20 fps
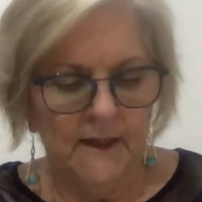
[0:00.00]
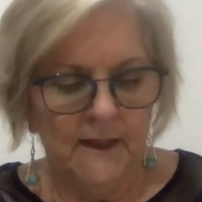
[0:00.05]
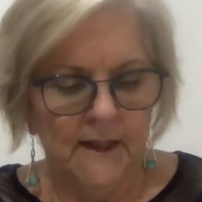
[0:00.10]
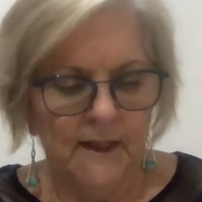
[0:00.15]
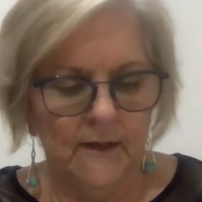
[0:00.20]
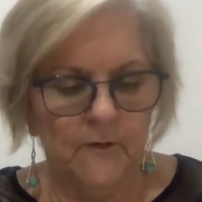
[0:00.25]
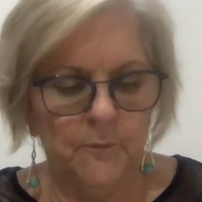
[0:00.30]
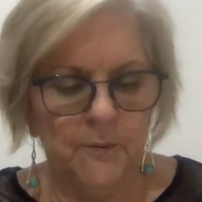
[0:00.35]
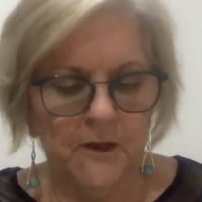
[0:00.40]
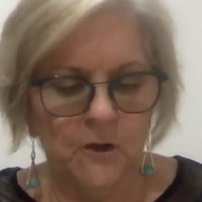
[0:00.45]

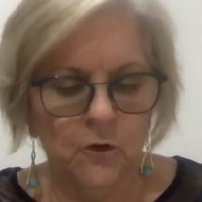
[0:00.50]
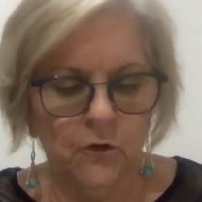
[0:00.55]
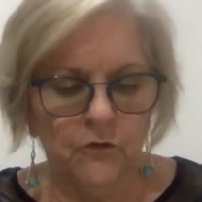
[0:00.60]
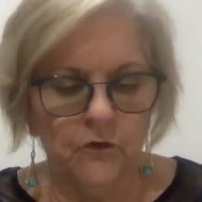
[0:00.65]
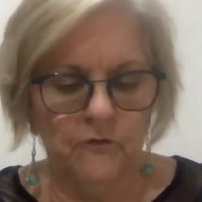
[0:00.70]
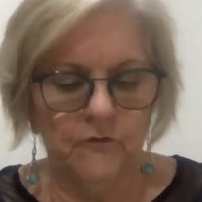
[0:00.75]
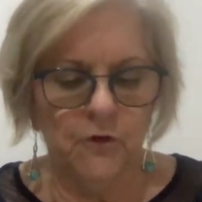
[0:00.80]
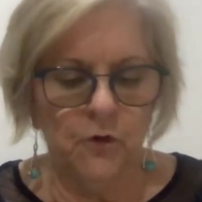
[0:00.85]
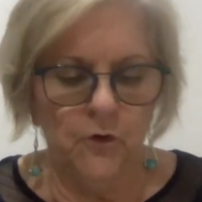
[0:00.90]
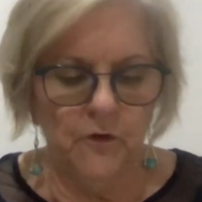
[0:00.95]
"It's because
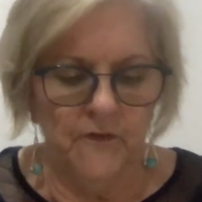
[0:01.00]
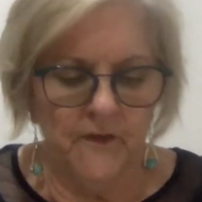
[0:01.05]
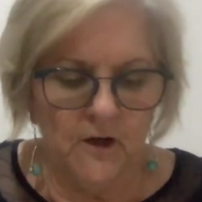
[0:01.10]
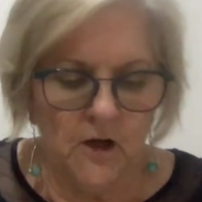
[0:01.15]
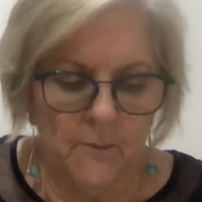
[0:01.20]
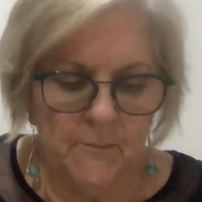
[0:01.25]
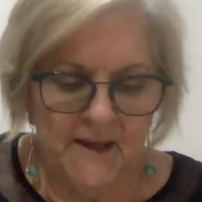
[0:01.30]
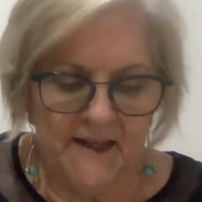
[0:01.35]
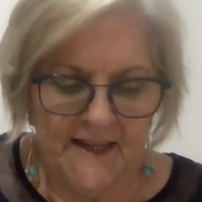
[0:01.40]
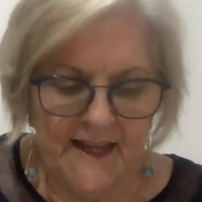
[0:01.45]
of you that
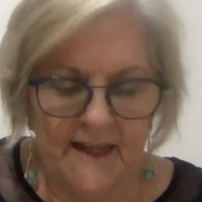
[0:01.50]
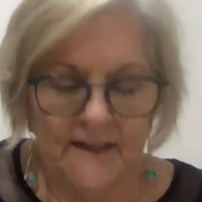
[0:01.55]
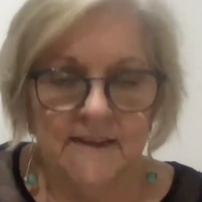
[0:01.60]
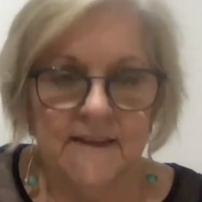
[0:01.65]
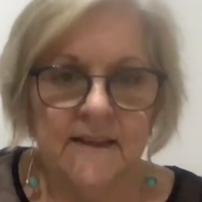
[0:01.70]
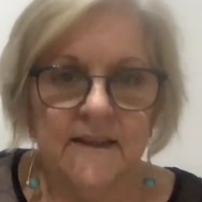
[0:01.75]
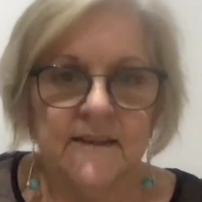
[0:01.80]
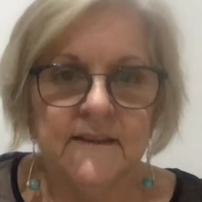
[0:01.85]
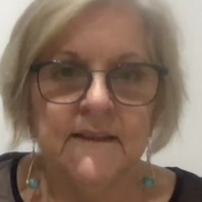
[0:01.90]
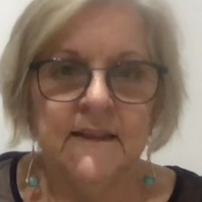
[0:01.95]
I met
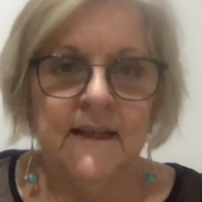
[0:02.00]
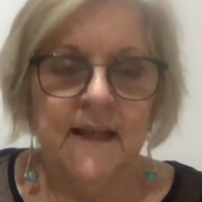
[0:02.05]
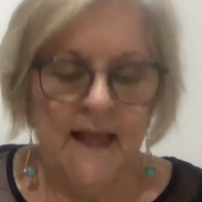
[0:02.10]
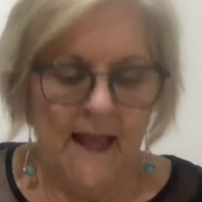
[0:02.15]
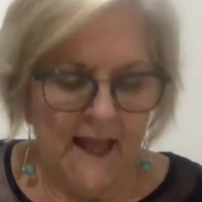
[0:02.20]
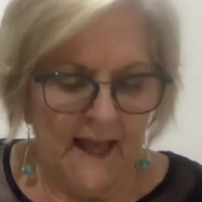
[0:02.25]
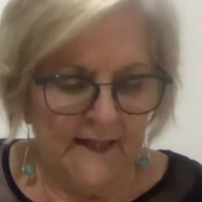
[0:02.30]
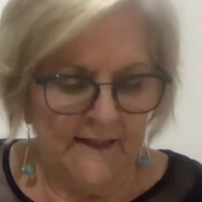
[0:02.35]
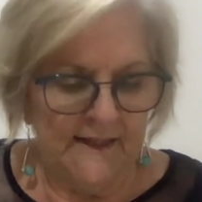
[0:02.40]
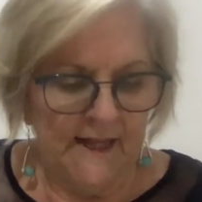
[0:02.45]
Elian,
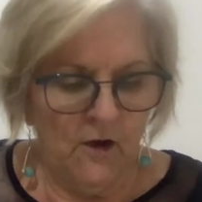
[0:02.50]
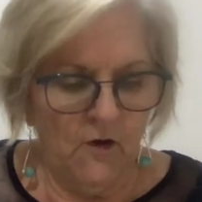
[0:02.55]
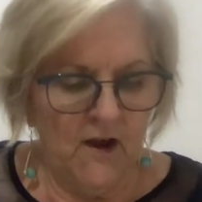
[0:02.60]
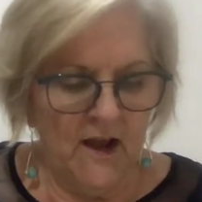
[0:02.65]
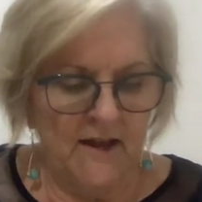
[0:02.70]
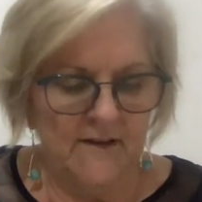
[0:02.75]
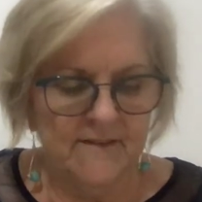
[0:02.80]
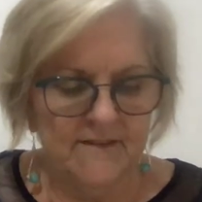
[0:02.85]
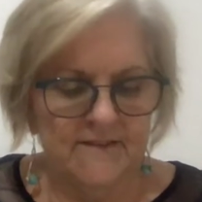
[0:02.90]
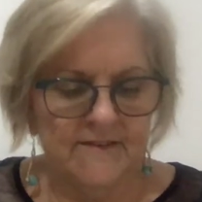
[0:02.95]
and now I
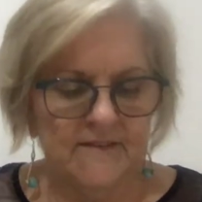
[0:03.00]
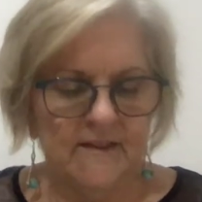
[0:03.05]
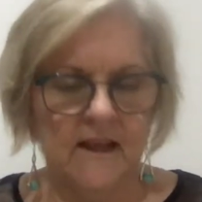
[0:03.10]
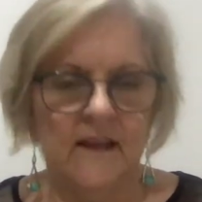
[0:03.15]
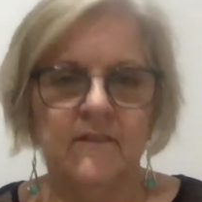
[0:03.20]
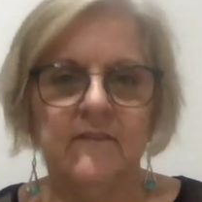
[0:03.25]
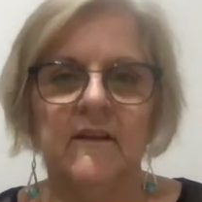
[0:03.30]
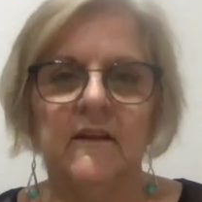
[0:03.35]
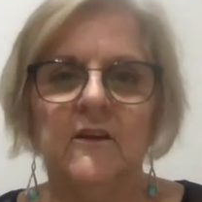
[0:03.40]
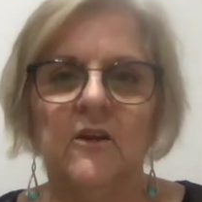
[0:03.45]

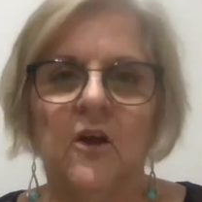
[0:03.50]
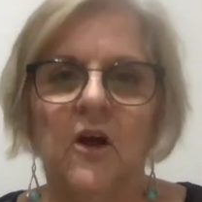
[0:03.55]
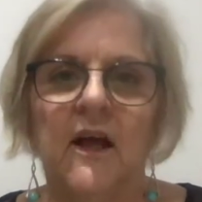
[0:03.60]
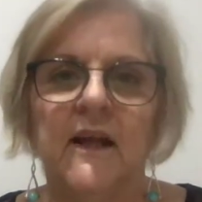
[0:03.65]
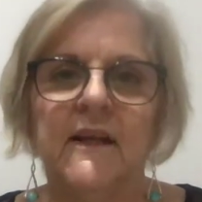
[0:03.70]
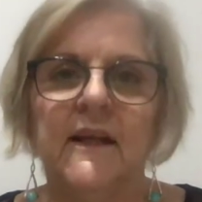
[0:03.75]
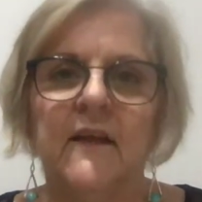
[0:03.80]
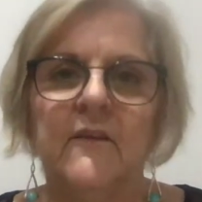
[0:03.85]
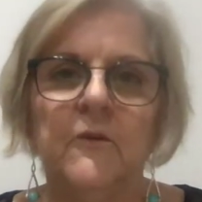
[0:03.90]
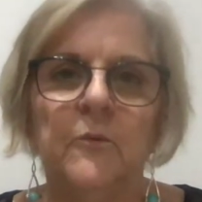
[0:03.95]
understand the
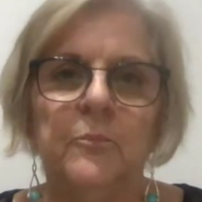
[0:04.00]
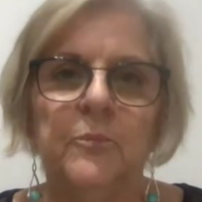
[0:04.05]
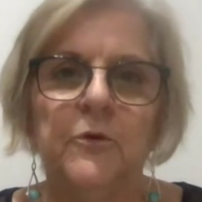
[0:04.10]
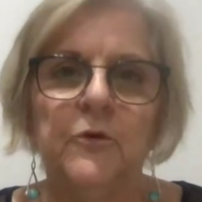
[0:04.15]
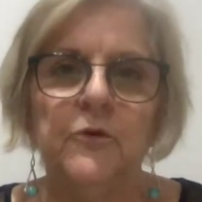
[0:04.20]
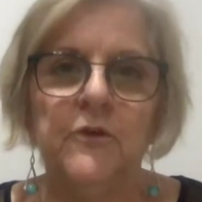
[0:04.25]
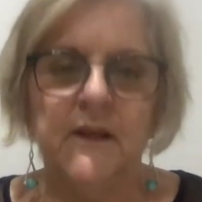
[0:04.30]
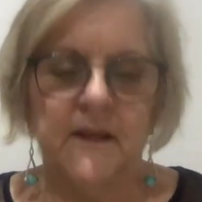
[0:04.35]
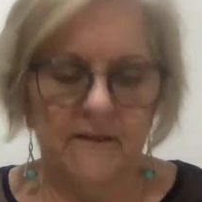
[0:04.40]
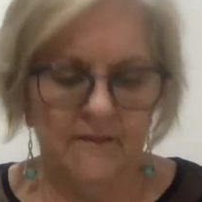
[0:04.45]
light and the
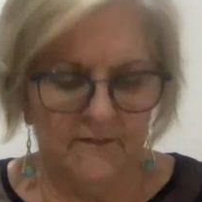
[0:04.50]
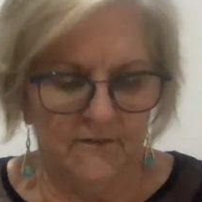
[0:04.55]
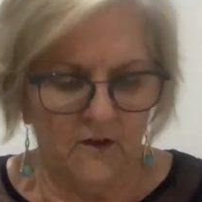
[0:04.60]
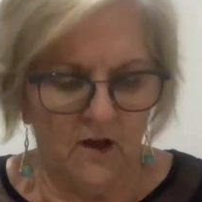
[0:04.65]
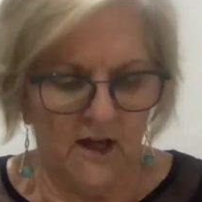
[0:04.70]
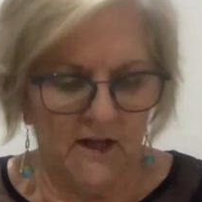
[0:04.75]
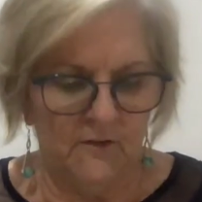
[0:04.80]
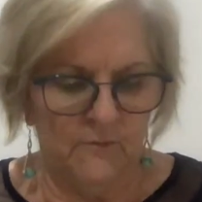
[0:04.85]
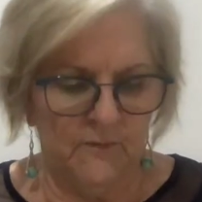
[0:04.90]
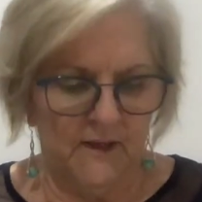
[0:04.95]
beauty
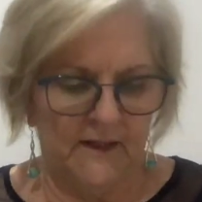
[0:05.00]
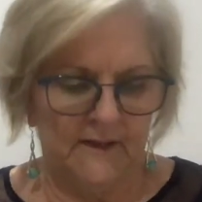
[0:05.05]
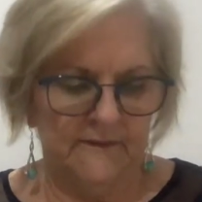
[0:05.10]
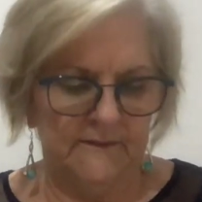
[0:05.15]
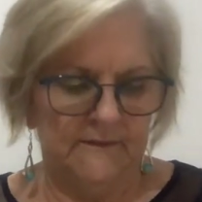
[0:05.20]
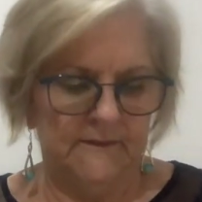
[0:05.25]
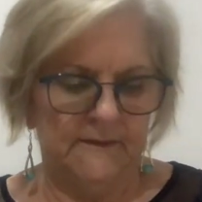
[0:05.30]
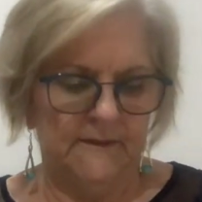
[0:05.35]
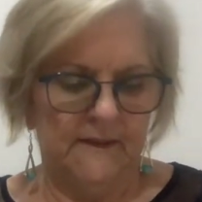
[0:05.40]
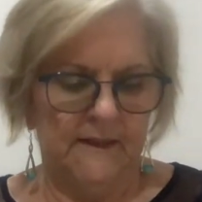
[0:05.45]
inside of me."
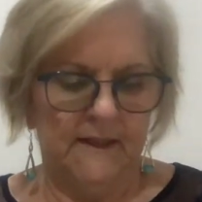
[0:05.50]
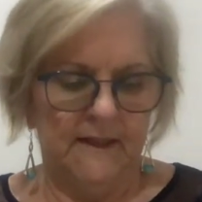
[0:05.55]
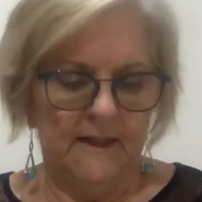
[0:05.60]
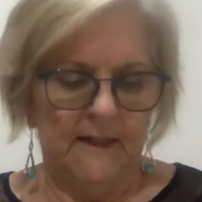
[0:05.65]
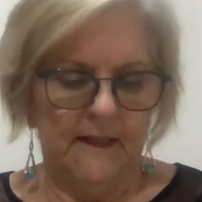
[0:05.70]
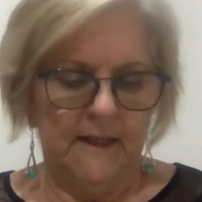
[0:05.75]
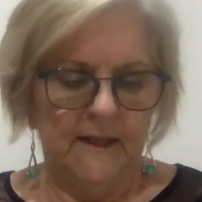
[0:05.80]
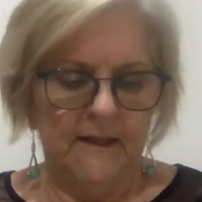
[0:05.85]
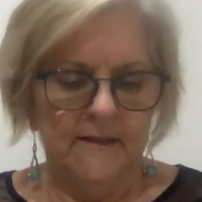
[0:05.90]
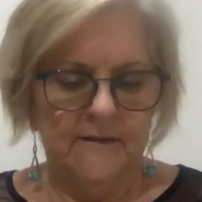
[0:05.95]

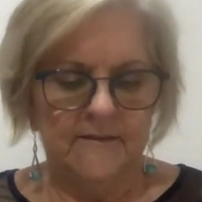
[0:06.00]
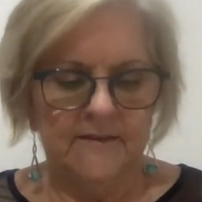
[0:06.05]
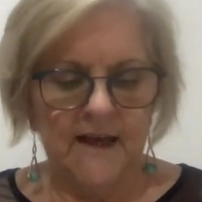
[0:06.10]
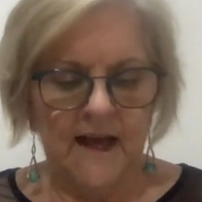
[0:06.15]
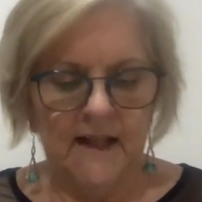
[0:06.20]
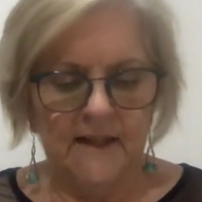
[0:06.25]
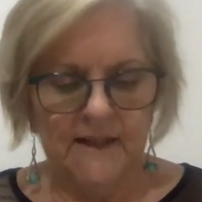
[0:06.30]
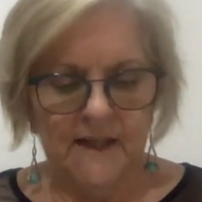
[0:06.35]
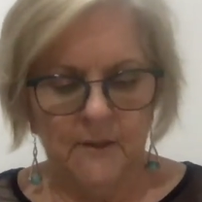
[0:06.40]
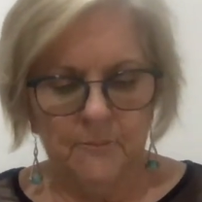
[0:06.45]

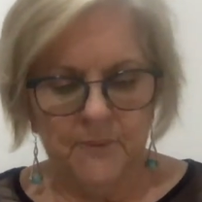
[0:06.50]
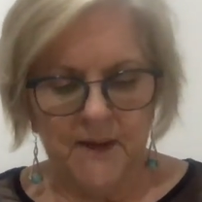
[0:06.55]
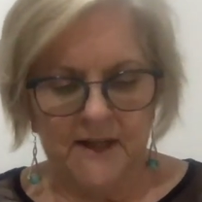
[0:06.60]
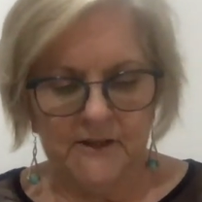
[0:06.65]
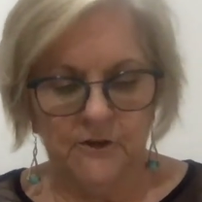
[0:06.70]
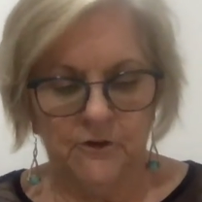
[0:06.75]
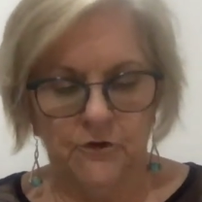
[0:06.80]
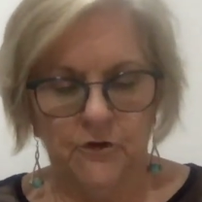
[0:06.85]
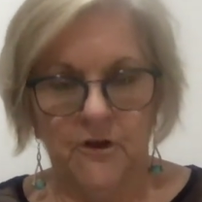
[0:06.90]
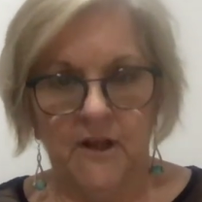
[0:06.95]
Talia
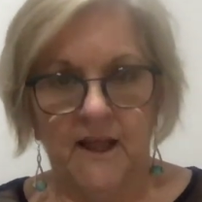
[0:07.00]
patted her